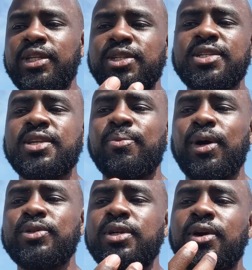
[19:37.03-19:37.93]
just
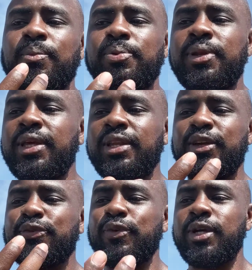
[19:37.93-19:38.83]
about to completely
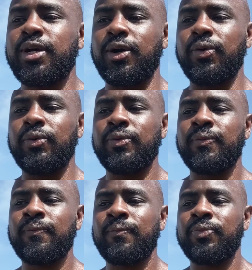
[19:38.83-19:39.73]
freak out,
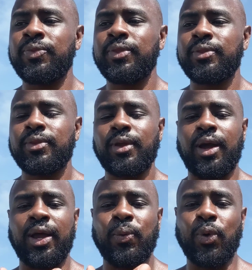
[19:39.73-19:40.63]

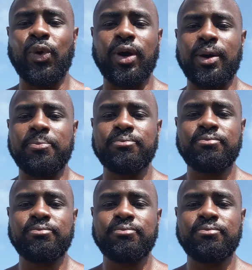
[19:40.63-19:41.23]
I woke up.